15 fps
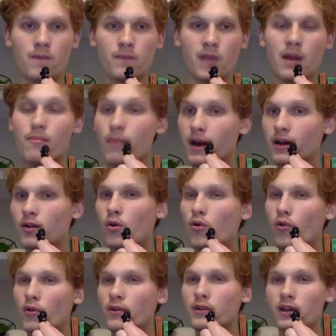And Michael
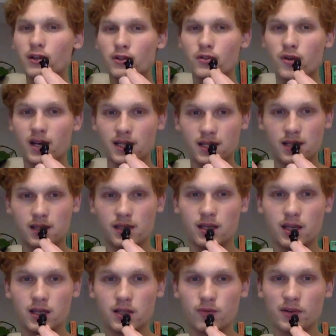Horton addresses
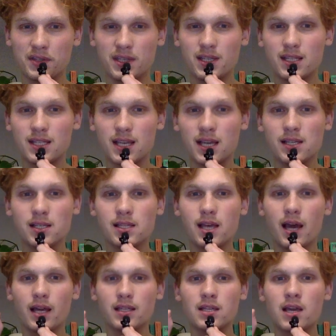this when he says
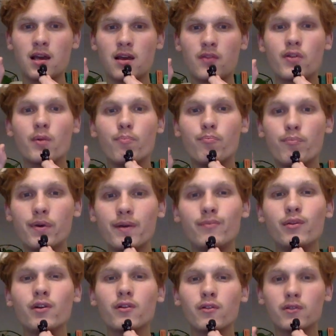that the
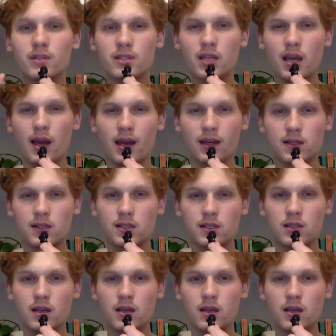biblical text,